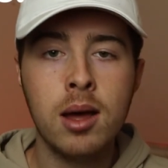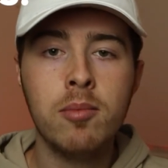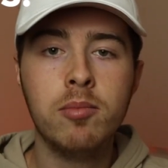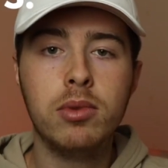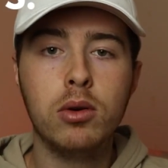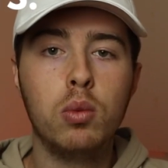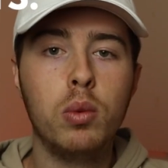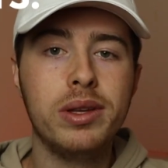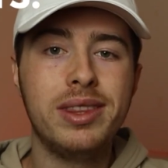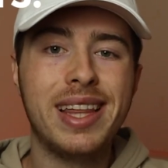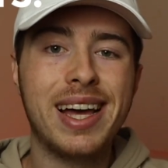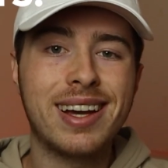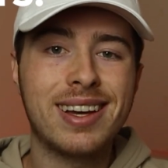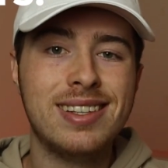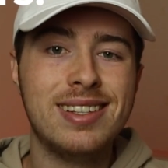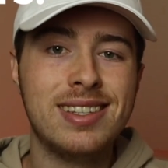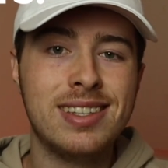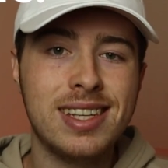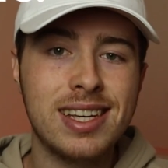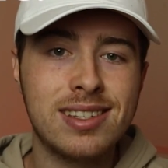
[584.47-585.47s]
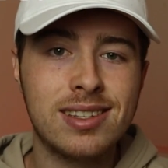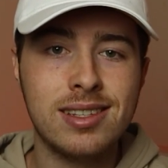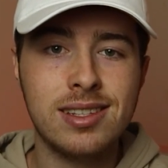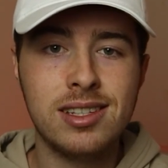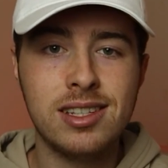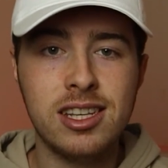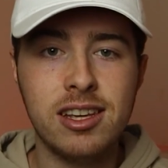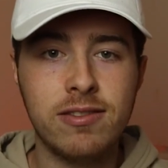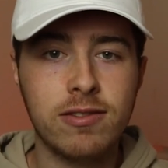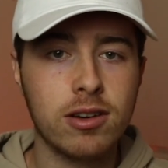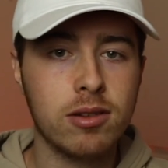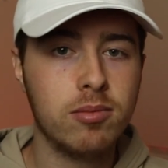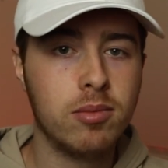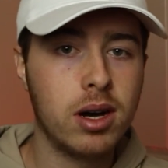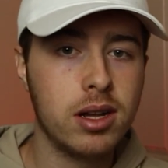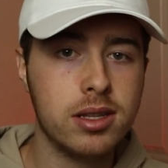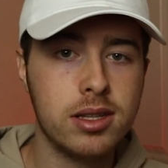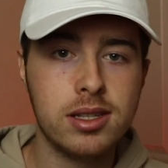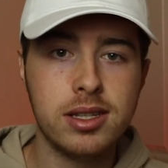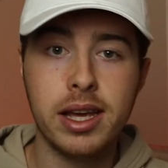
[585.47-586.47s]
But with that consistency for
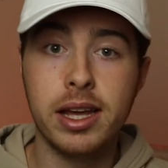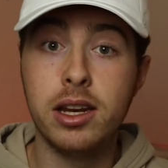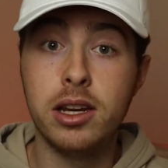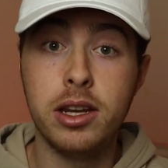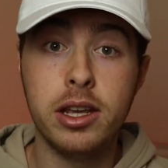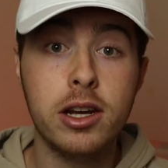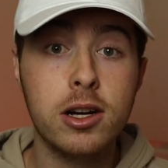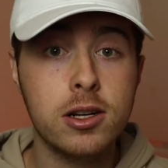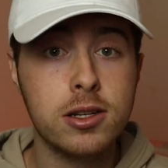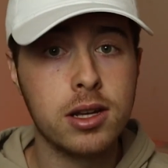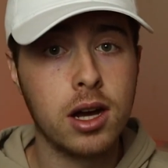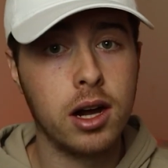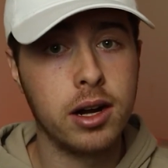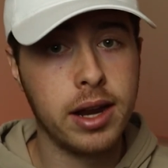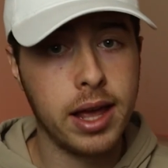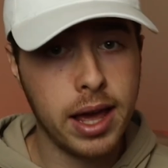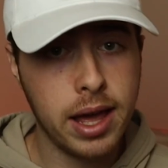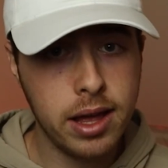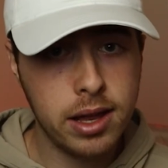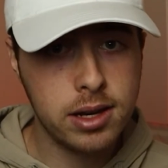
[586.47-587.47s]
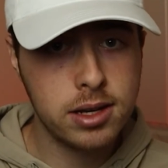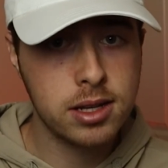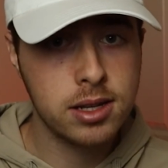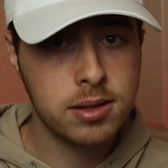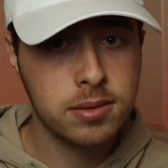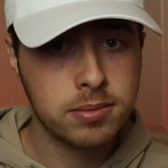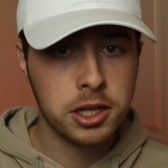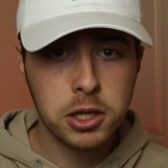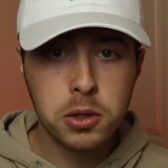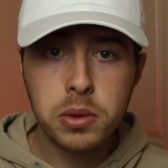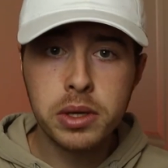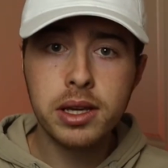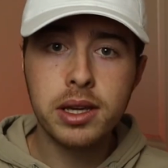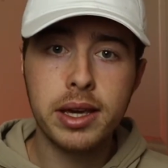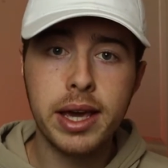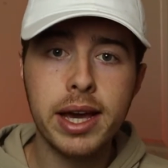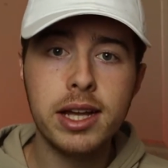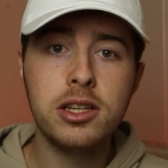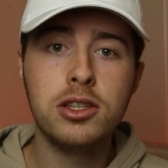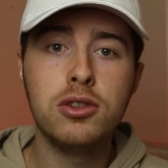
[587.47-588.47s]
months and years on end, you can
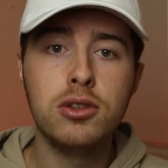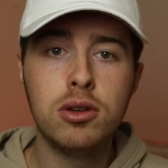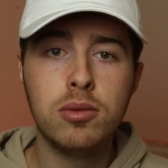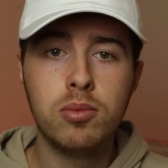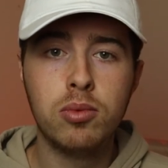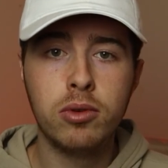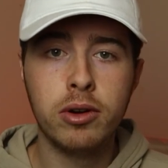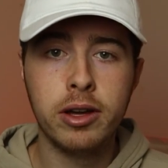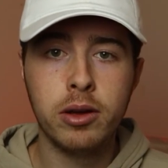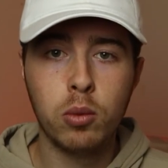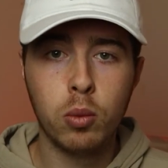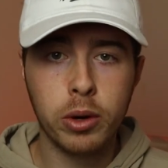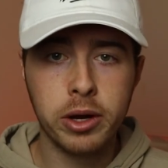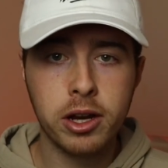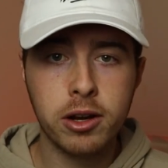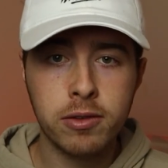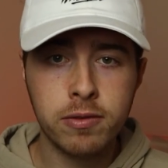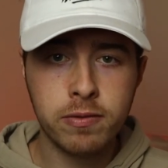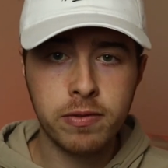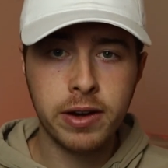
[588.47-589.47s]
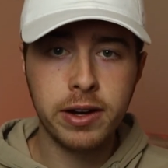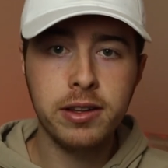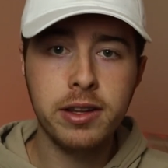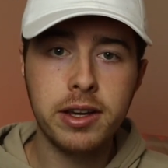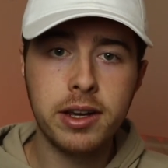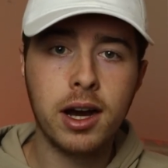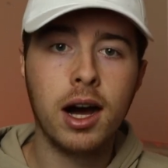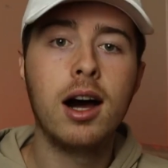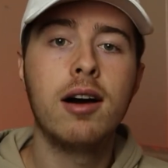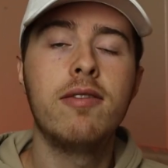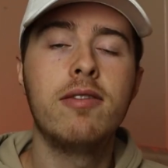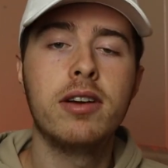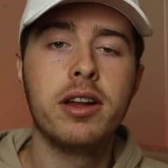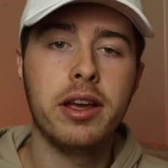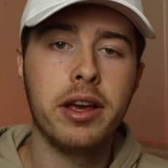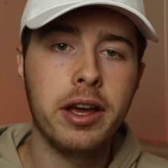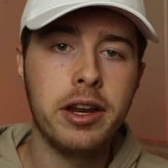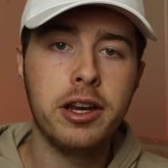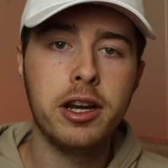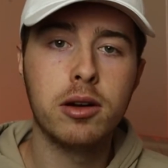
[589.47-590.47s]
get to a point where you're fairly confident
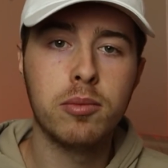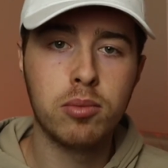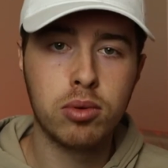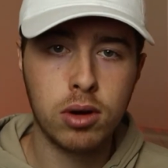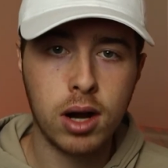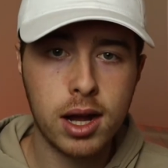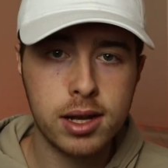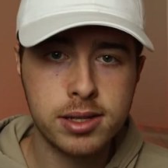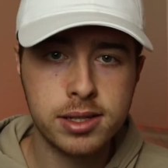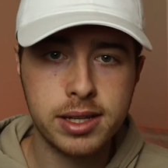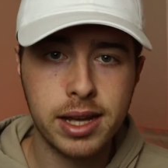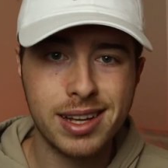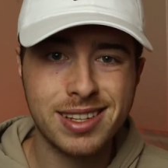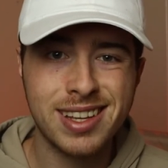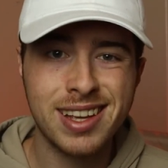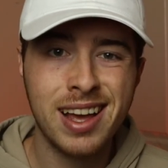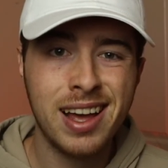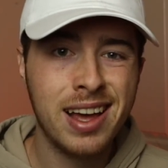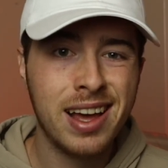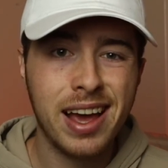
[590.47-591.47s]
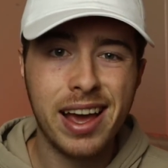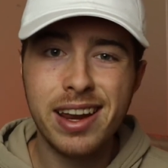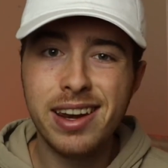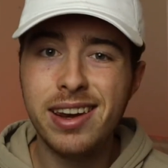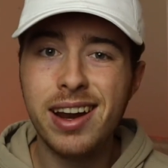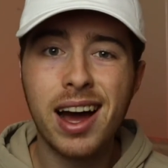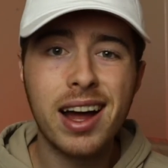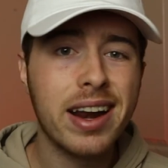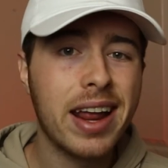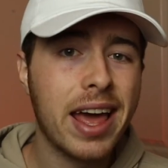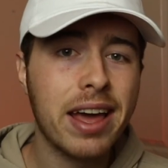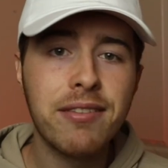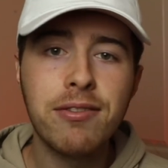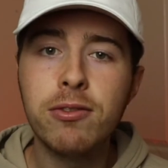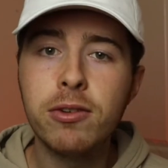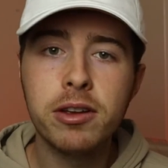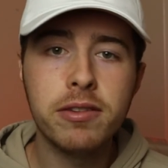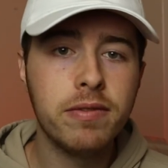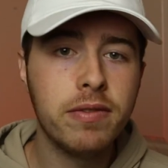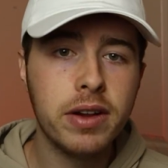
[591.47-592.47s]
in your process, and not
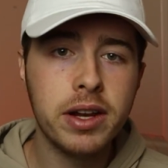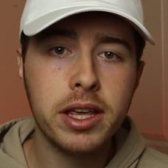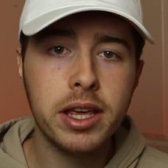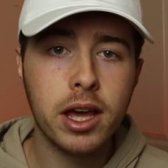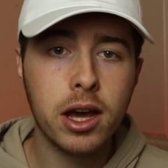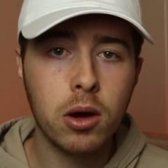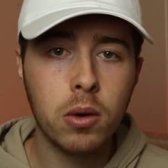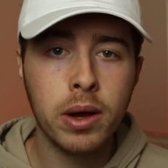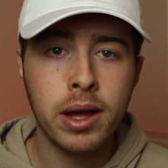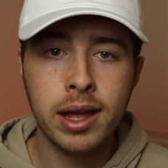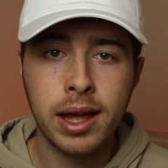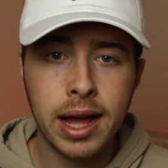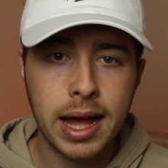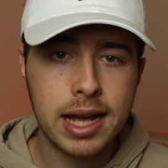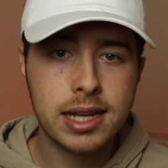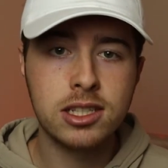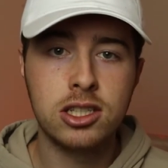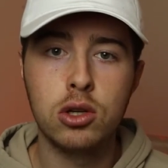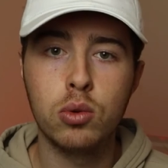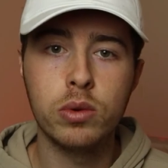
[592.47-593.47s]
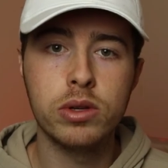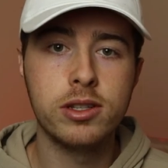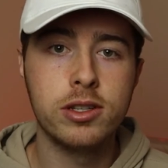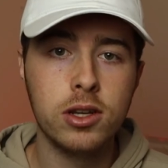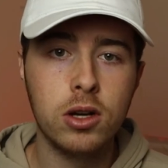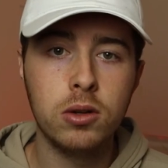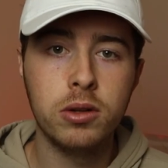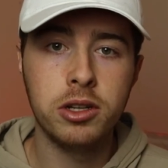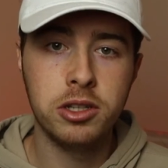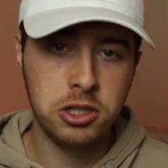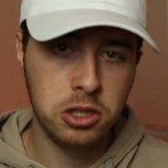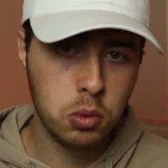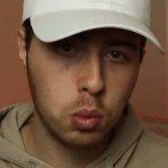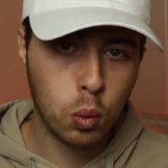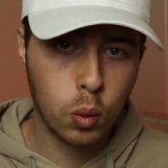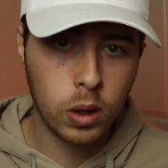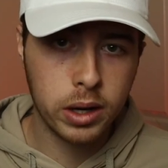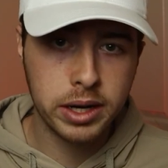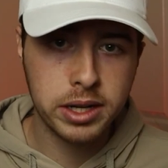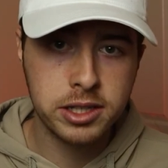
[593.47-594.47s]
every video has to result in you
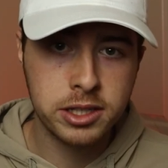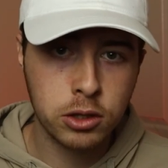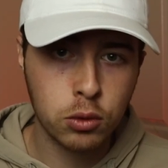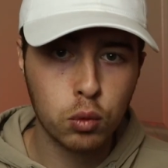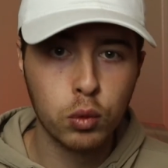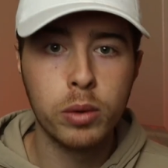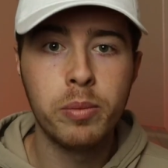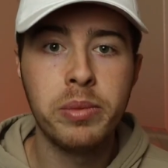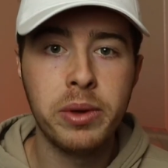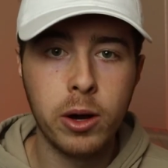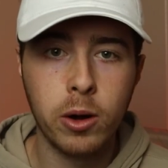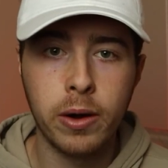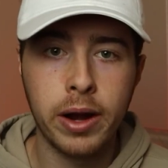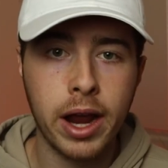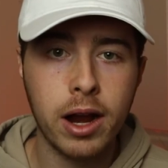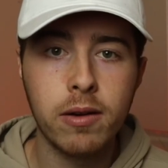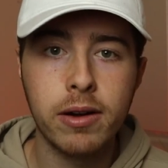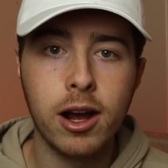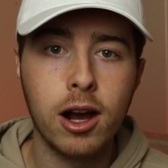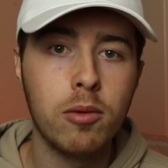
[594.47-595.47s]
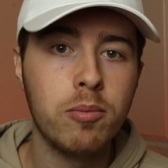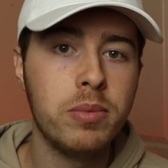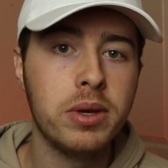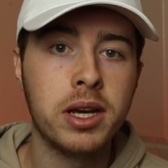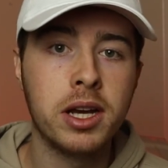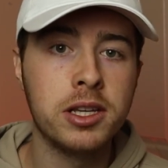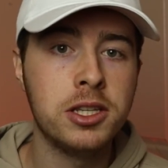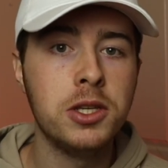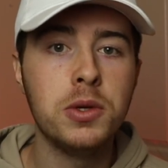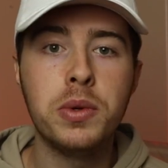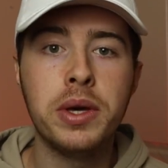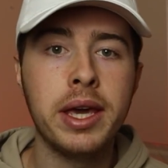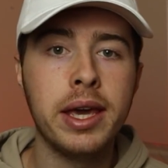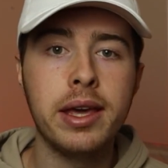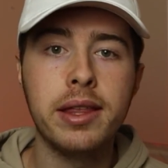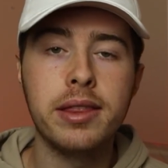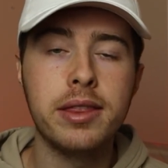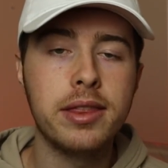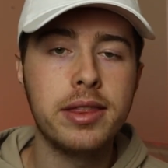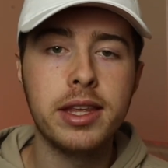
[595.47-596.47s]
wanting to rip your hair out because you
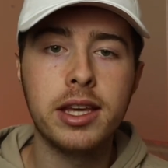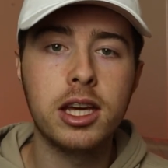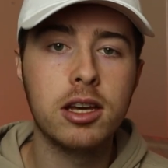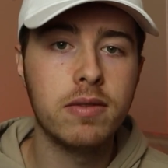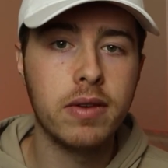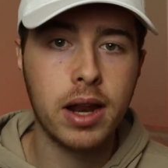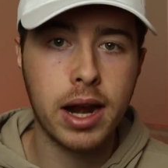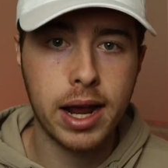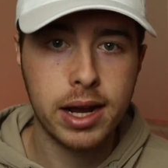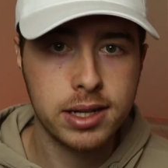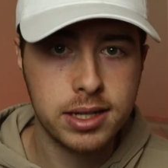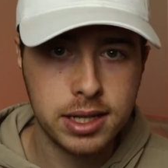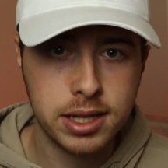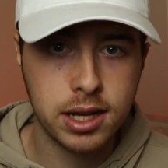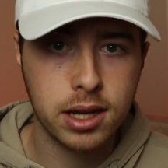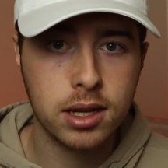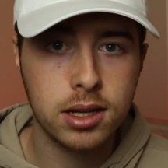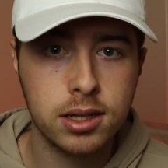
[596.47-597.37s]
can't think of an idea.